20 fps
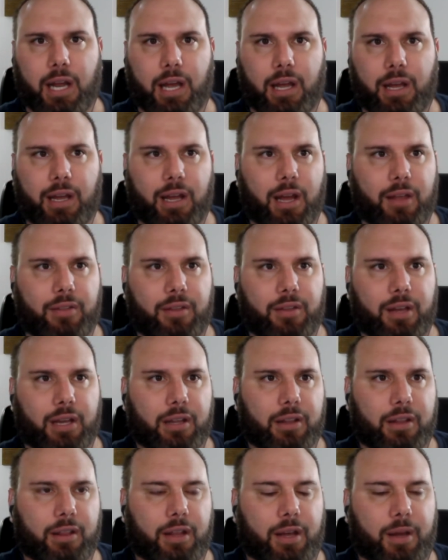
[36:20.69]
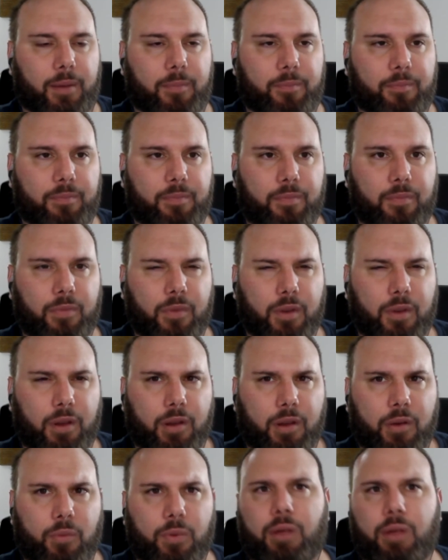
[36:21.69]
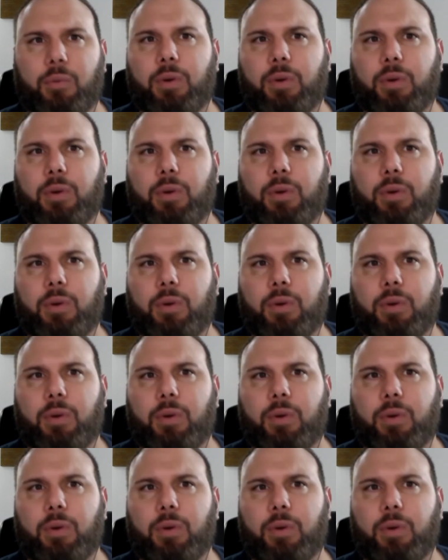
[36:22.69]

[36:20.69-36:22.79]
I, I think um, we,